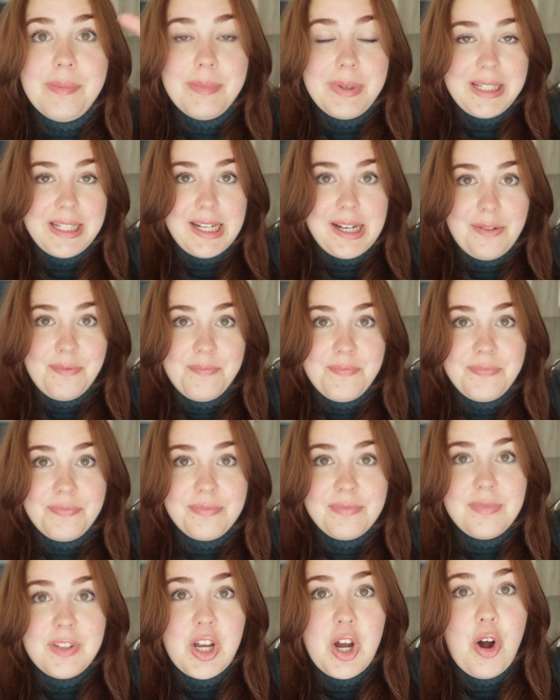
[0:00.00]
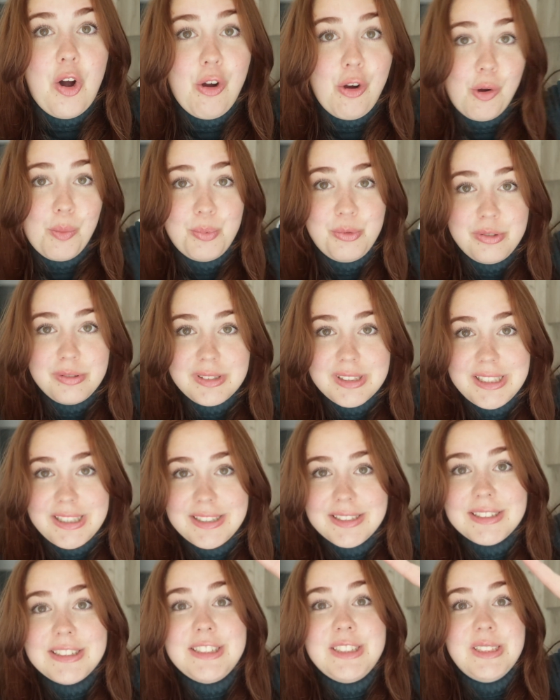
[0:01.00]
But yeah,
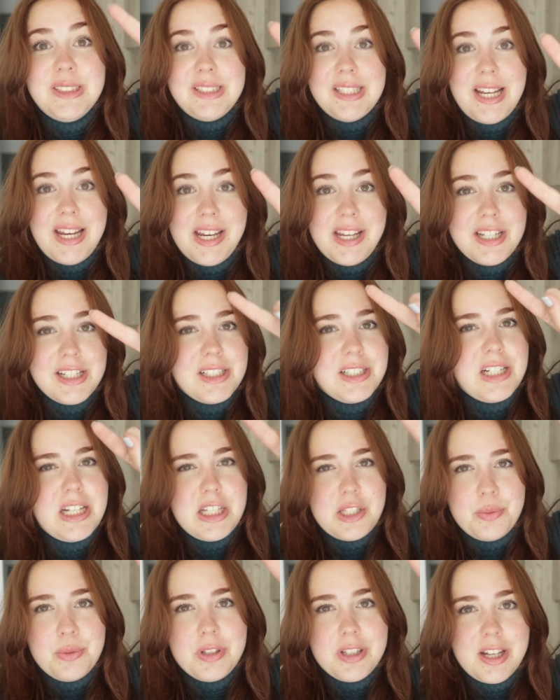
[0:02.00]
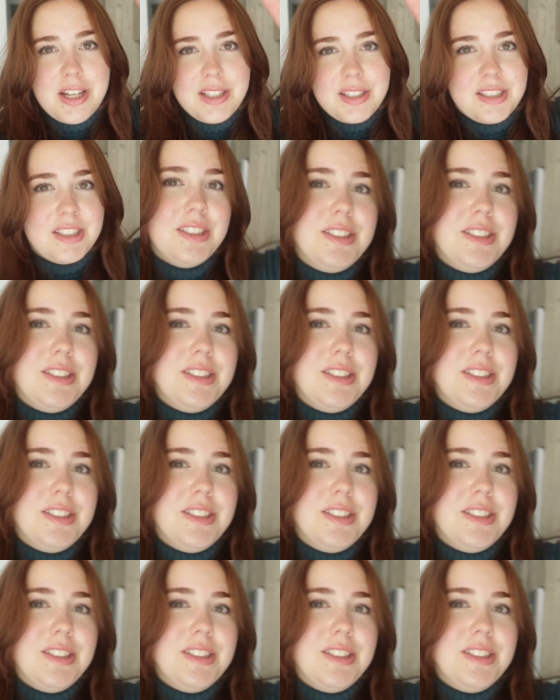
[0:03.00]
hopefully today it will get